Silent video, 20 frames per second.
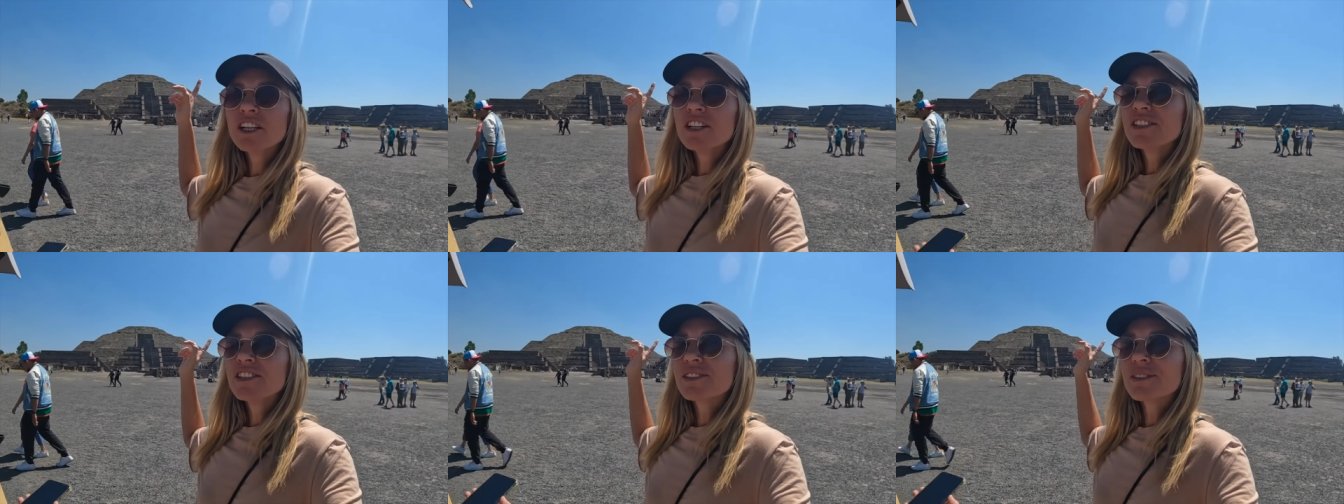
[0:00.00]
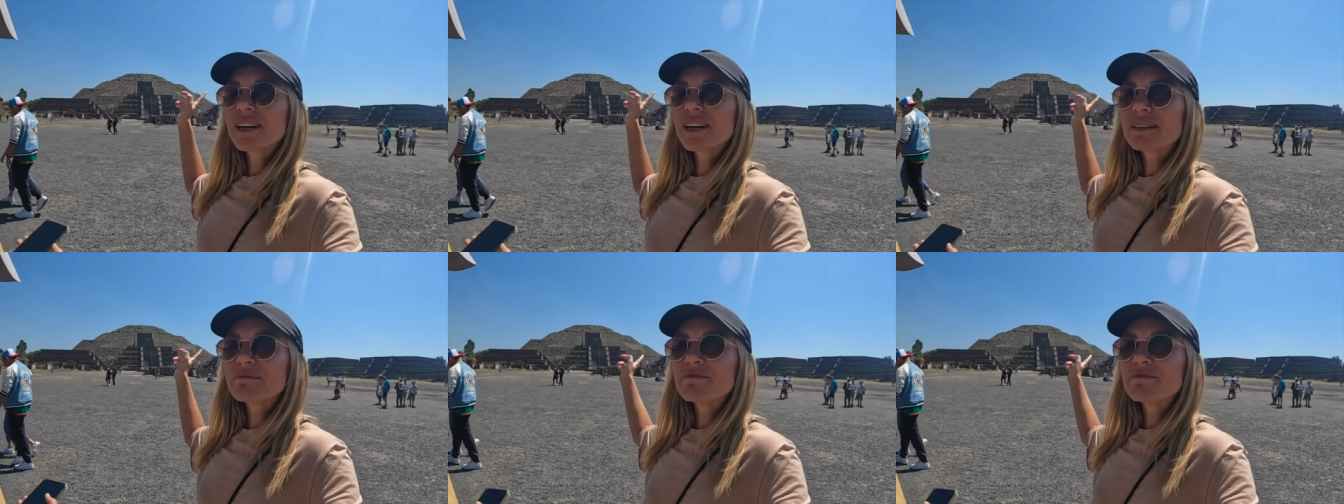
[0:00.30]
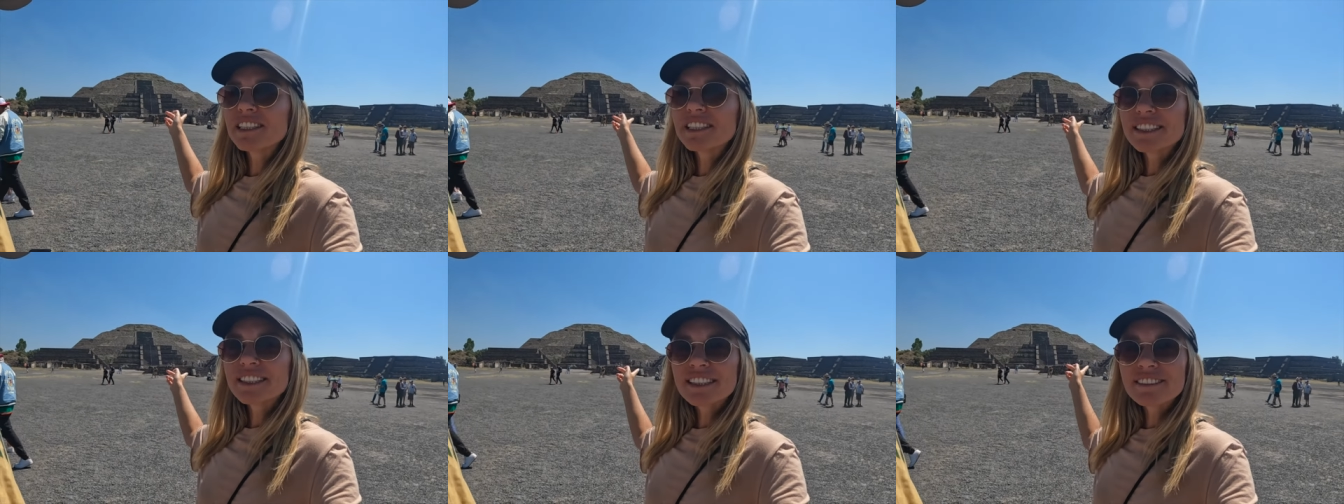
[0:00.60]
So I
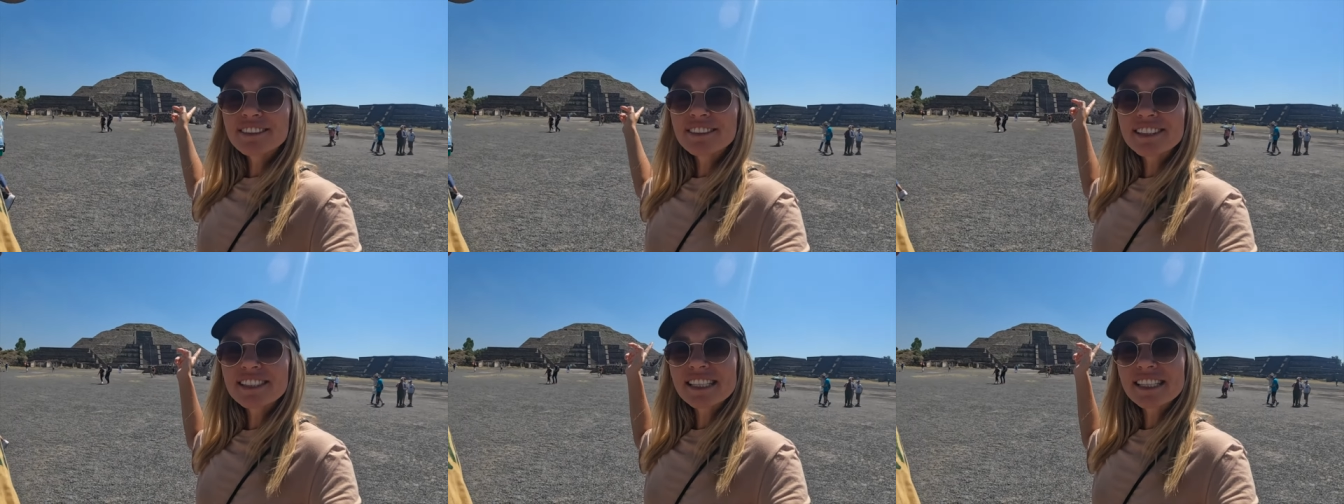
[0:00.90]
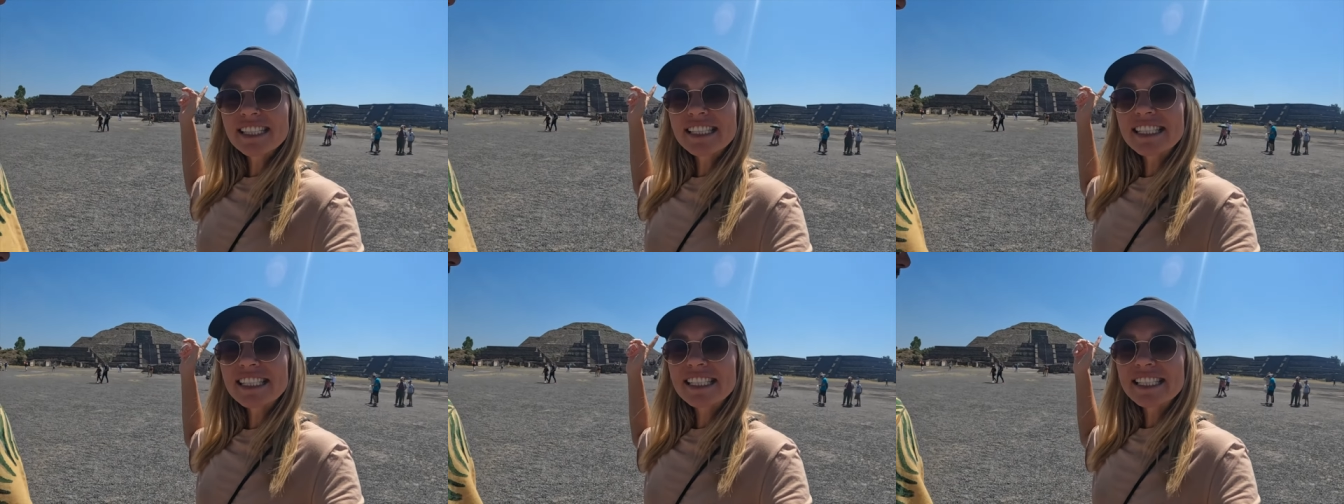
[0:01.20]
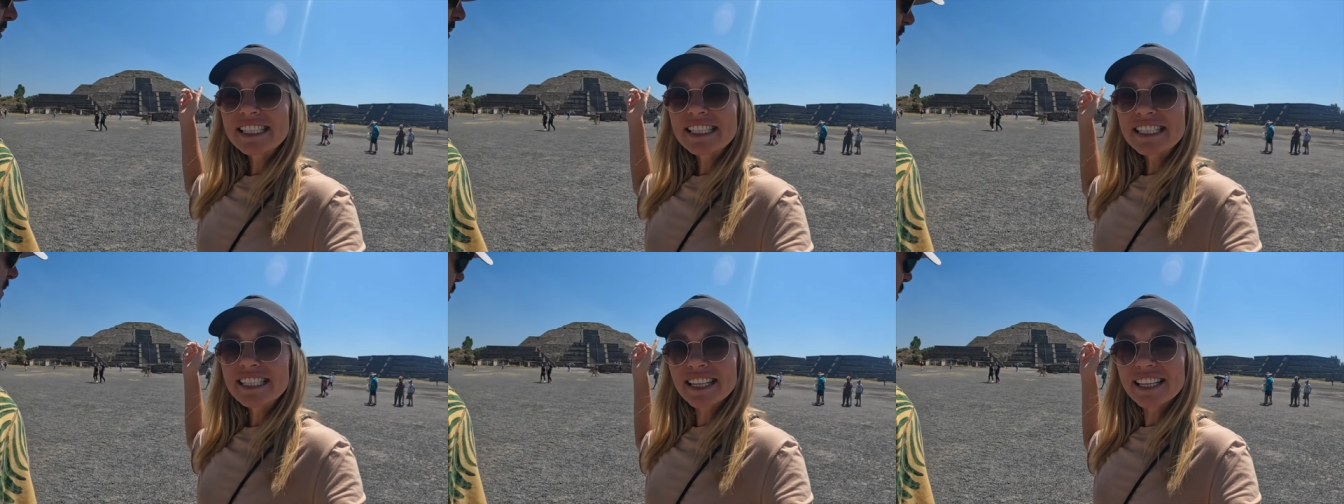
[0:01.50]
believe there's like
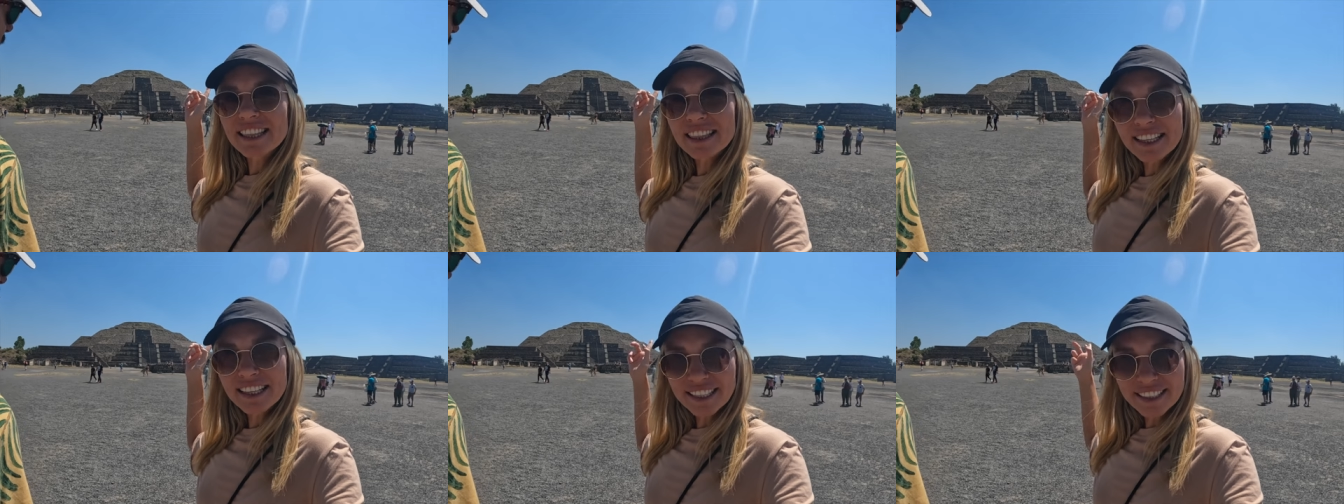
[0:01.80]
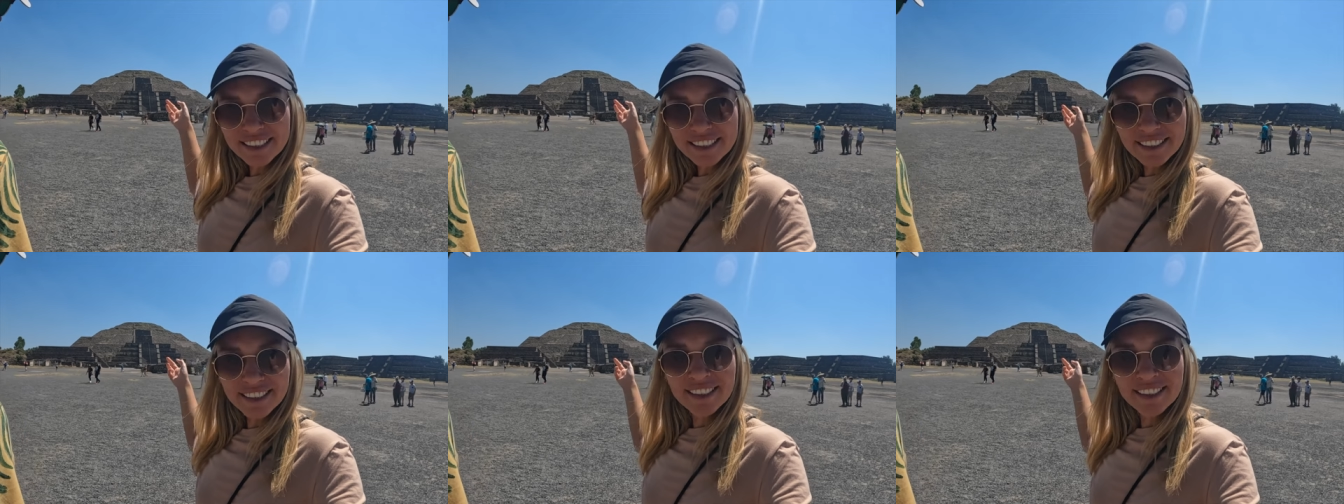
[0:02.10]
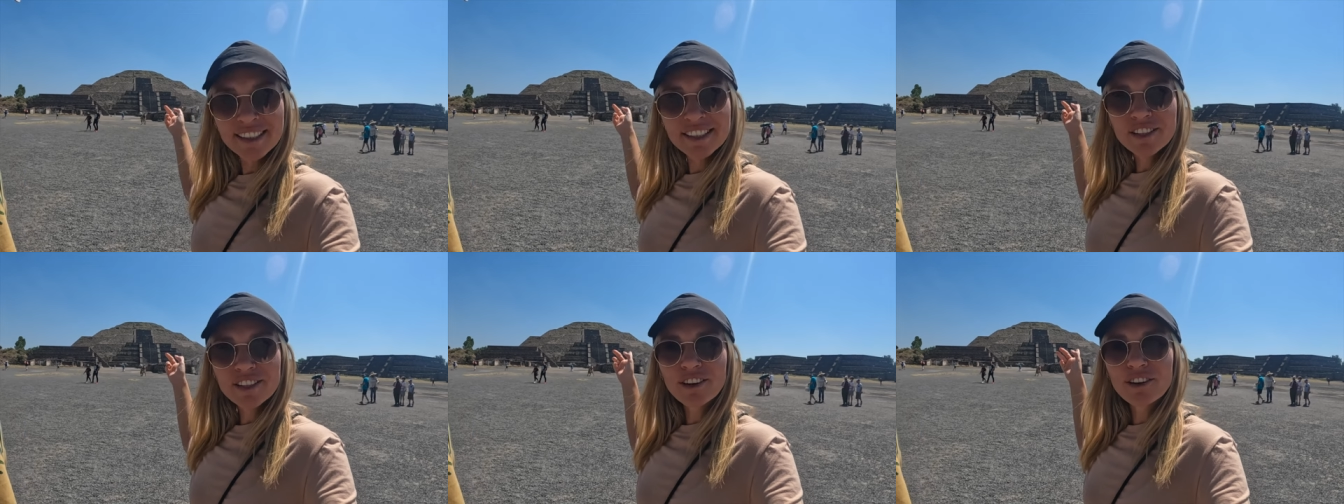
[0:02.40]
six
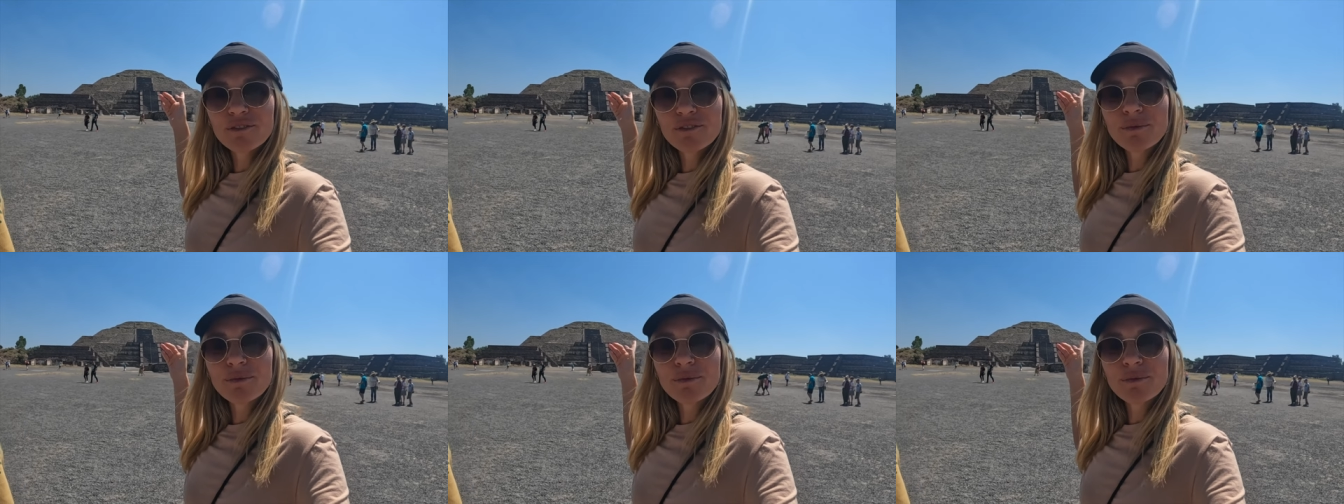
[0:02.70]
layers of